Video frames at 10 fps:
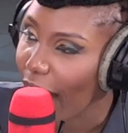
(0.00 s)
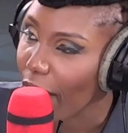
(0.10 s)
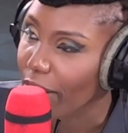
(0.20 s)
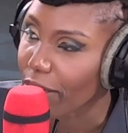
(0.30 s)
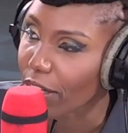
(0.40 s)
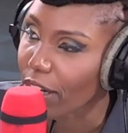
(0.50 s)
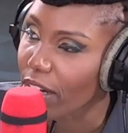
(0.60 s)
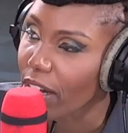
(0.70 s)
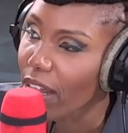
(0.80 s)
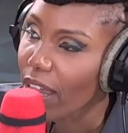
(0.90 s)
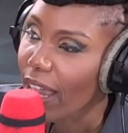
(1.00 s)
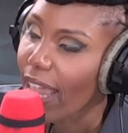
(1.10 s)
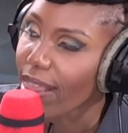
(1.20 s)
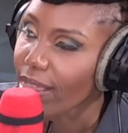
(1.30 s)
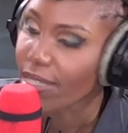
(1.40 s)
character
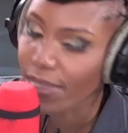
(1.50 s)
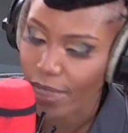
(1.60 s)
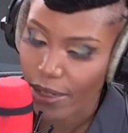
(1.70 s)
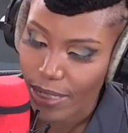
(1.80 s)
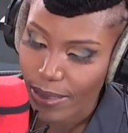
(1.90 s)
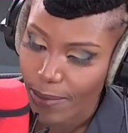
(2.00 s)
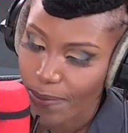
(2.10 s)
in this series.